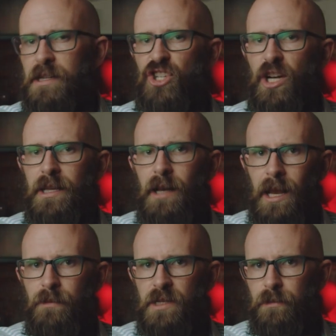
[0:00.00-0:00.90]
initially
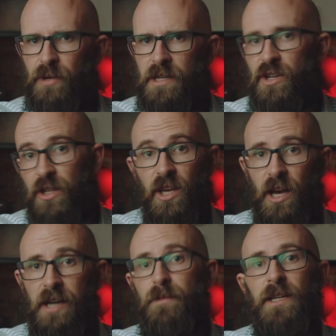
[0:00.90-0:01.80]
claimed the breach had
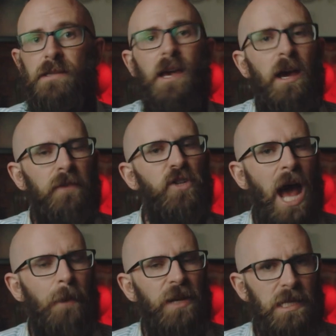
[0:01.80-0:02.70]
occurred because of
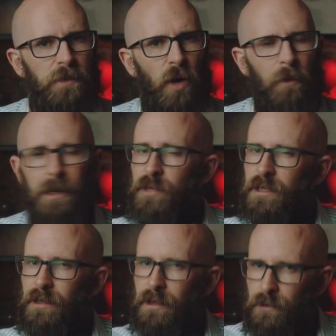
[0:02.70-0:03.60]
Japanese bombing,
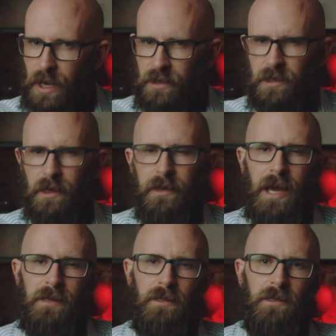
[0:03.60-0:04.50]
but eventually they
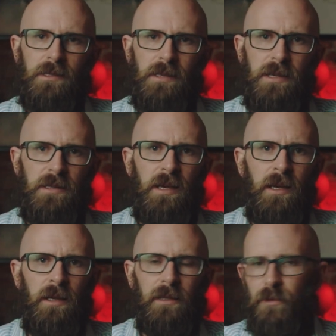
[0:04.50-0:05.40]
had to concede
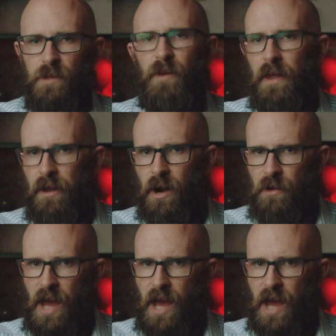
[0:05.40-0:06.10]
that it was by their own